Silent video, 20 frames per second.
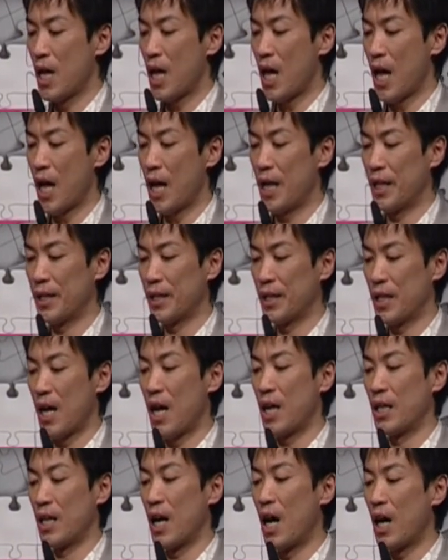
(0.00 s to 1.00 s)
and
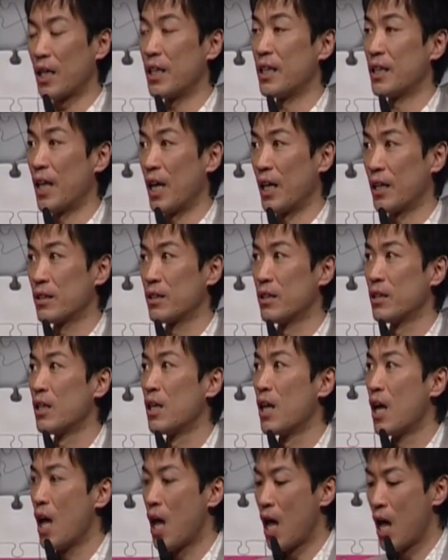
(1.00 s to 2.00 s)
an architect.
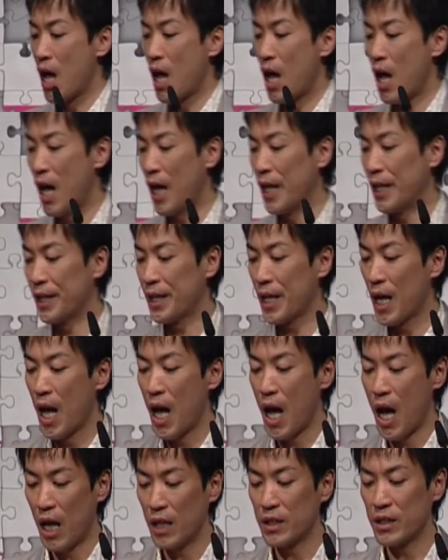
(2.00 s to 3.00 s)
And
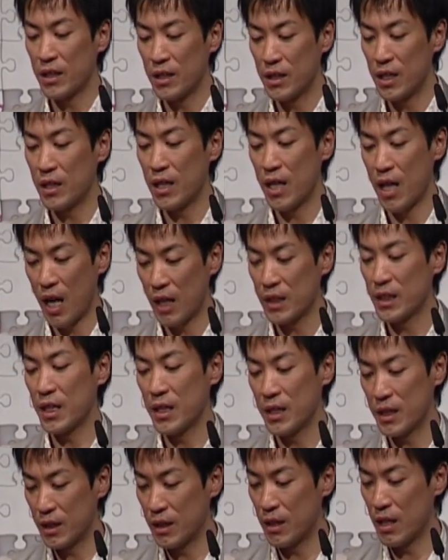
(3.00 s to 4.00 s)
as, a as
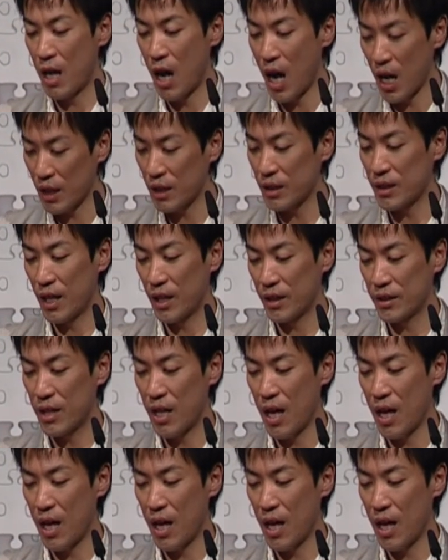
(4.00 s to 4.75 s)
an architect,